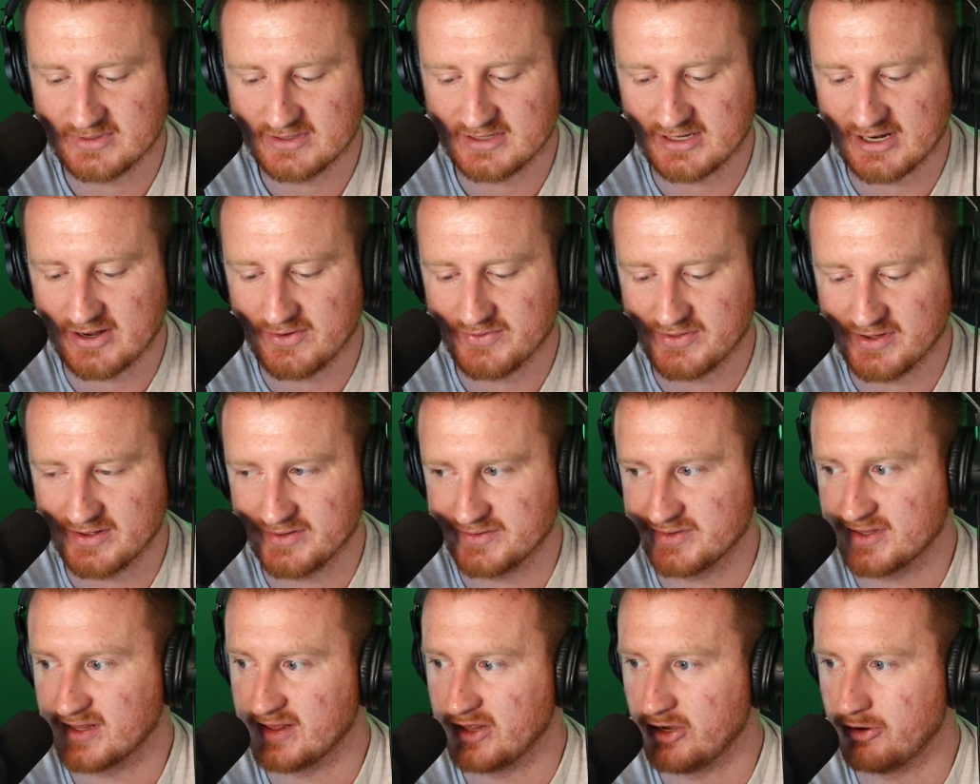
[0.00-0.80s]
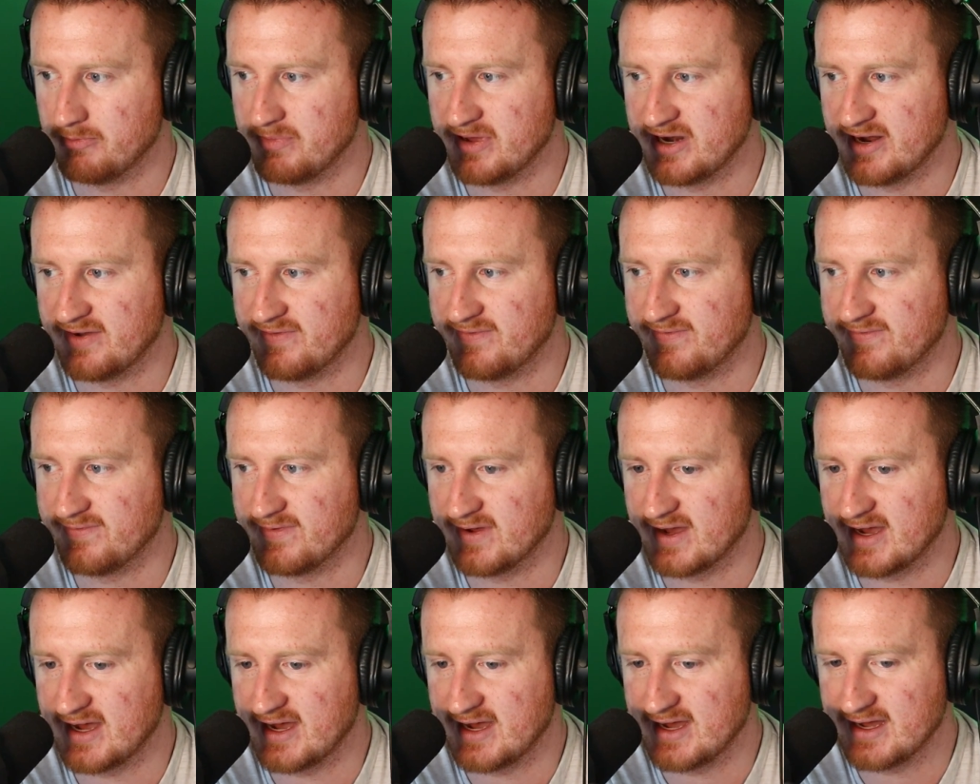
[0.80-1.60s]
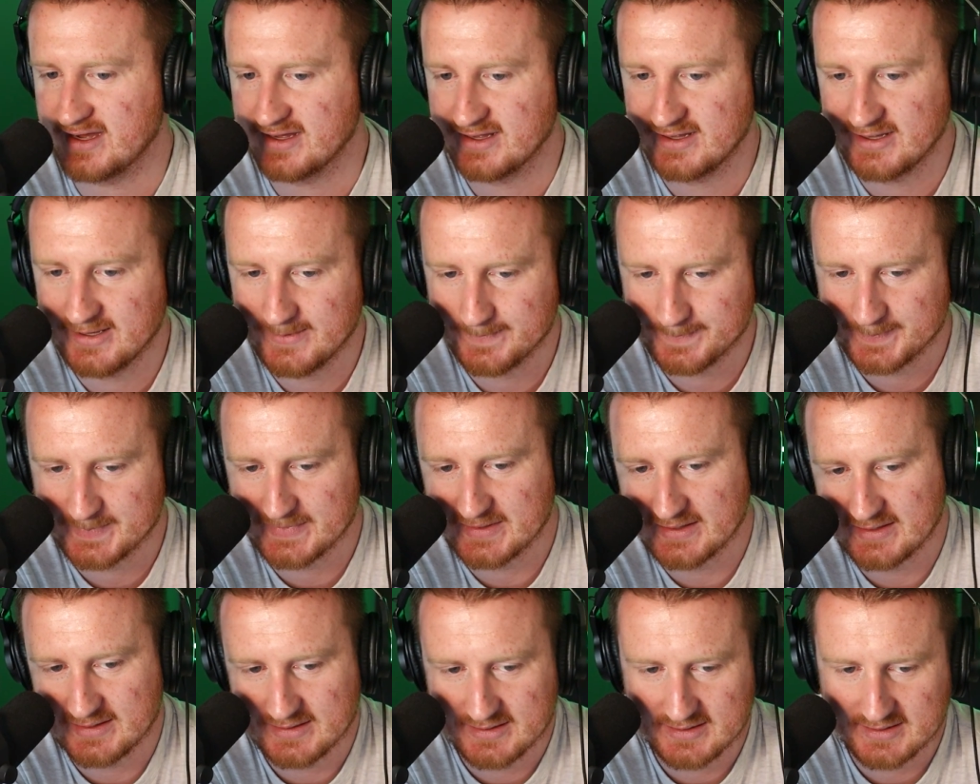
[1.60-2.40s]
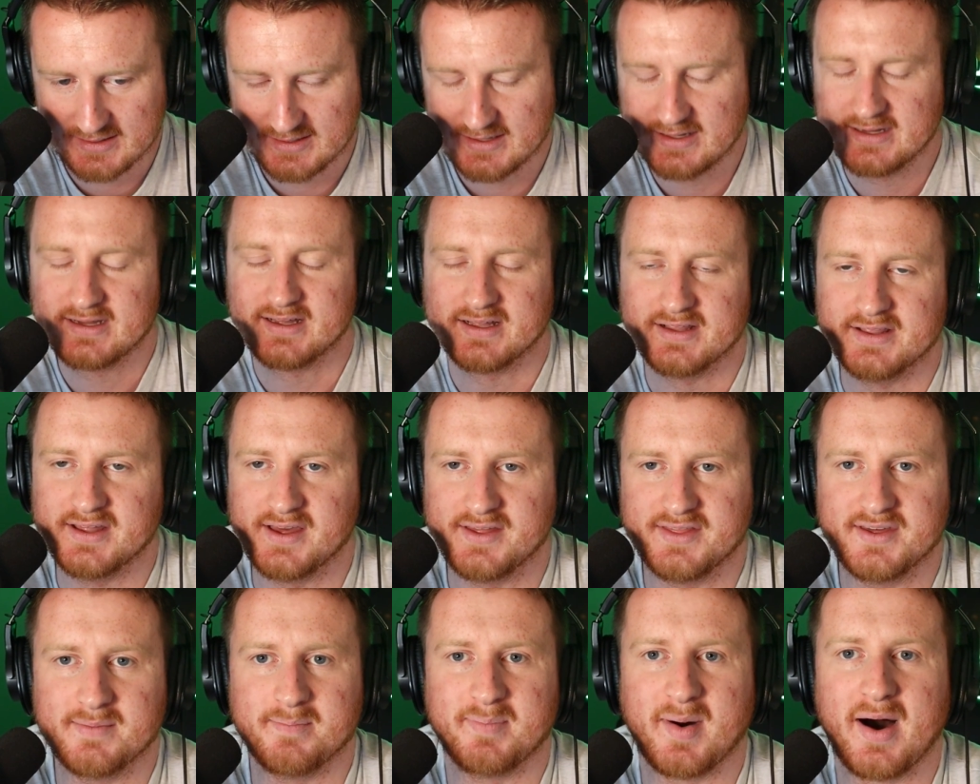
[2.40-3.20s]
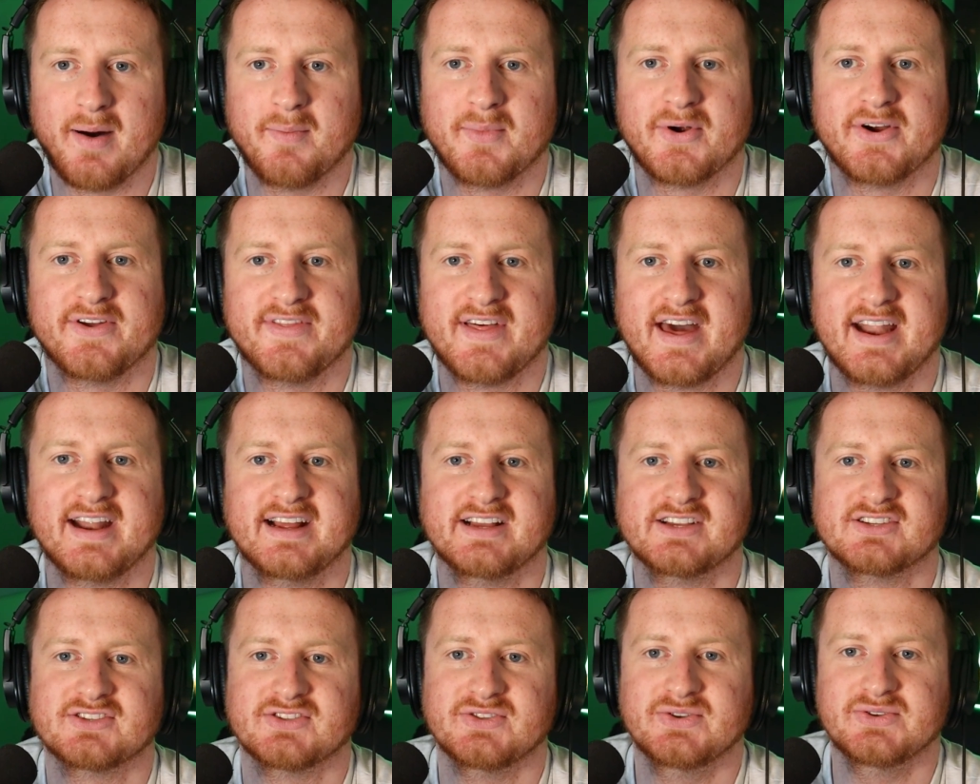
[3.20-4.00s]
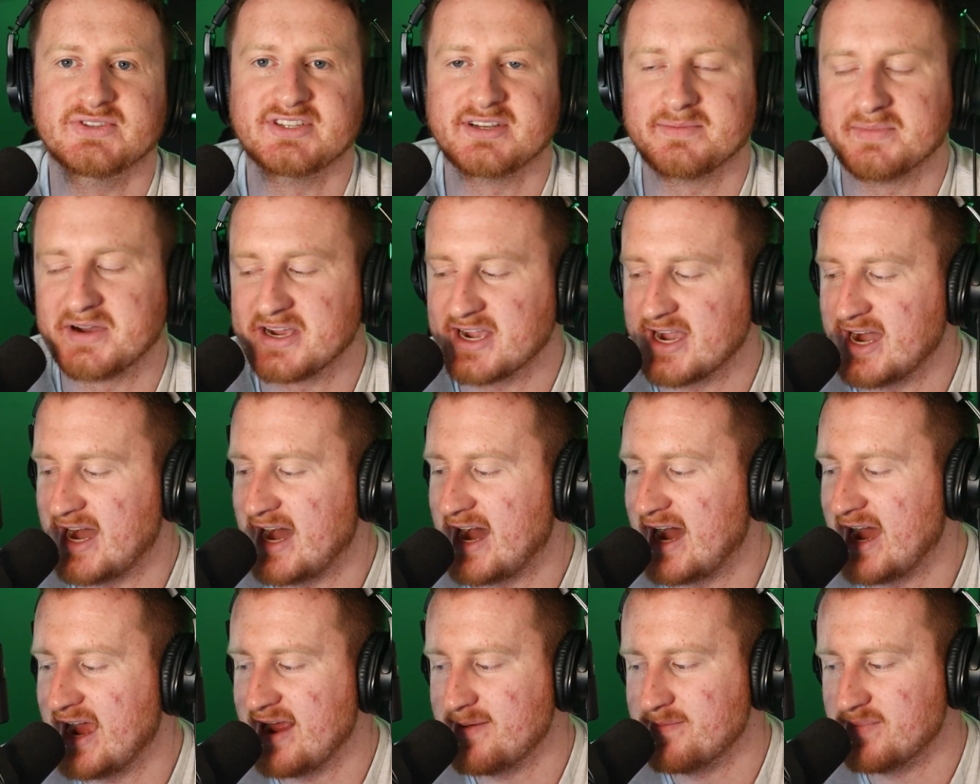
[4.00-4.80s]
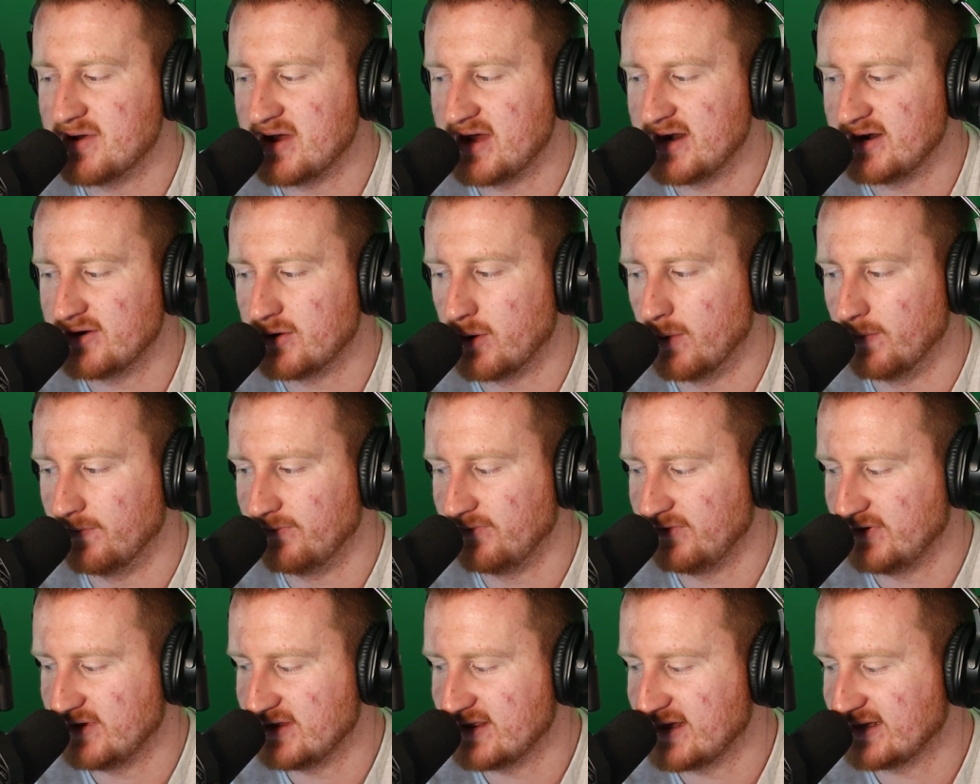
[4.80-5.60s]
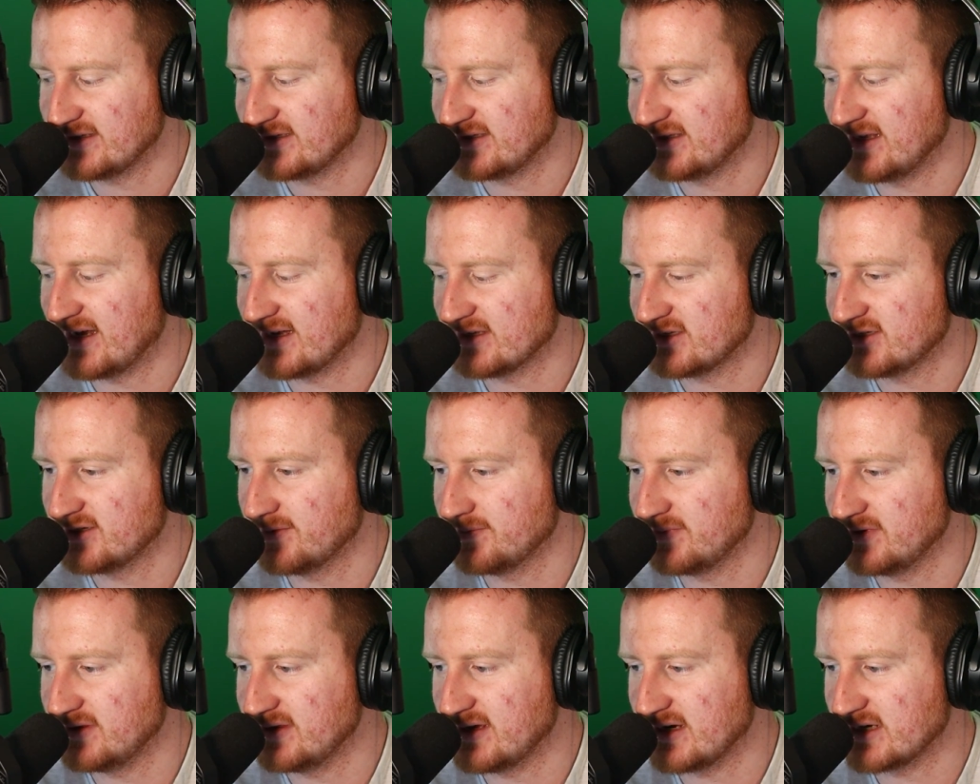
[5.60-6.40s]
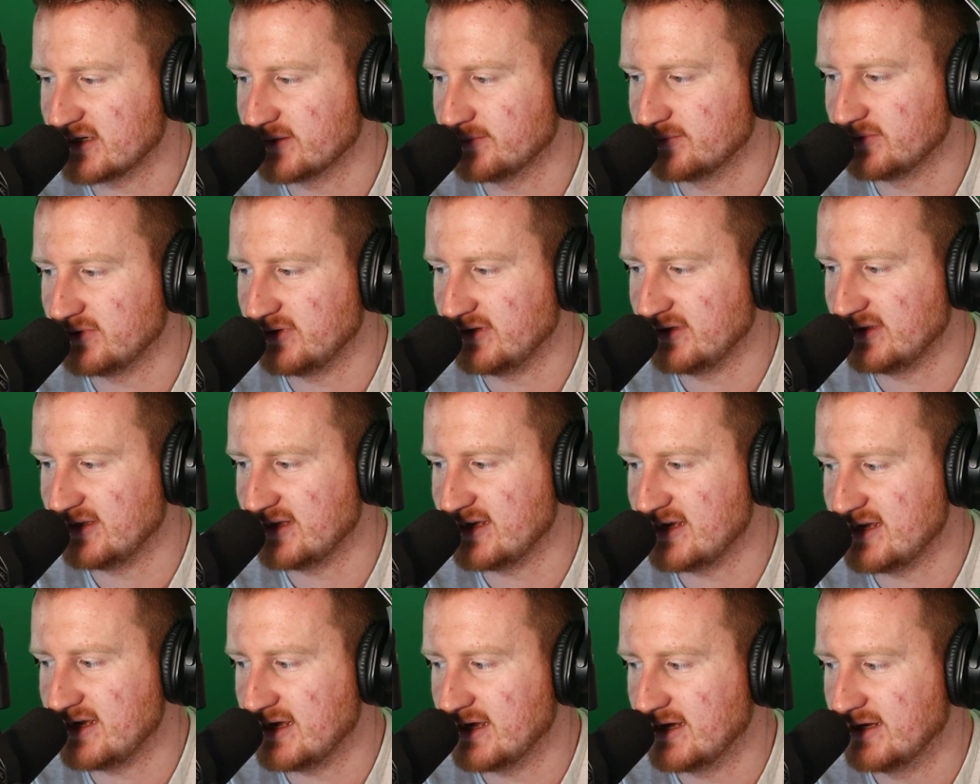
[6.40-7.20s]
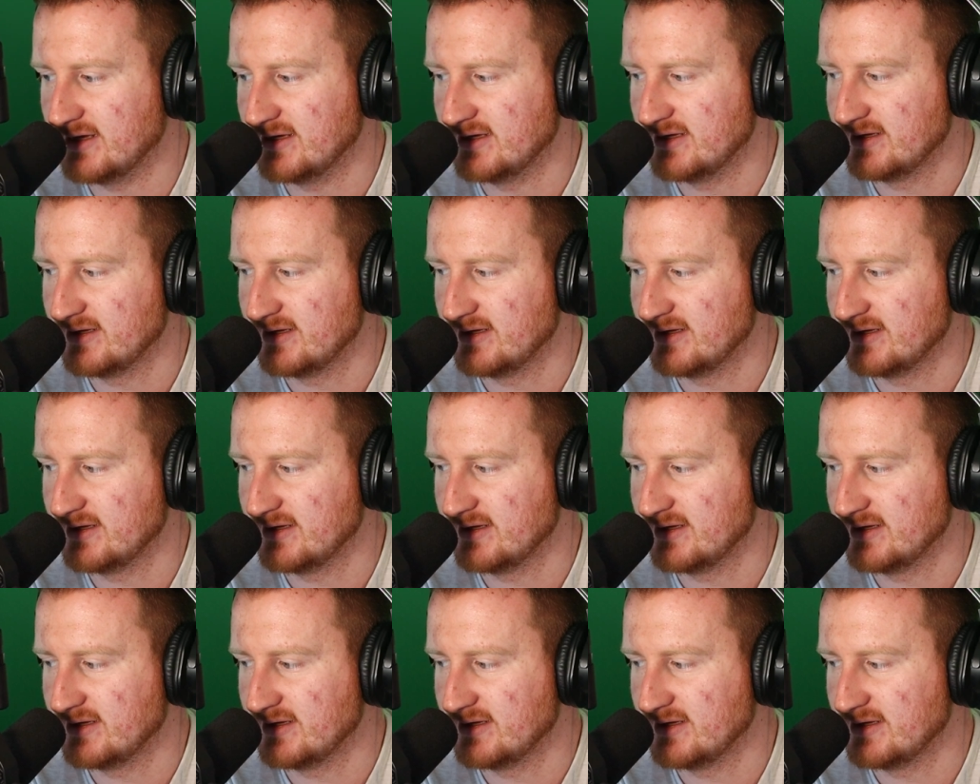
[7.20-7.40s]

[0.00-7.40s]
you know, the little bit of the bummer that is losing Mekhi, but hopefully that's not something that completely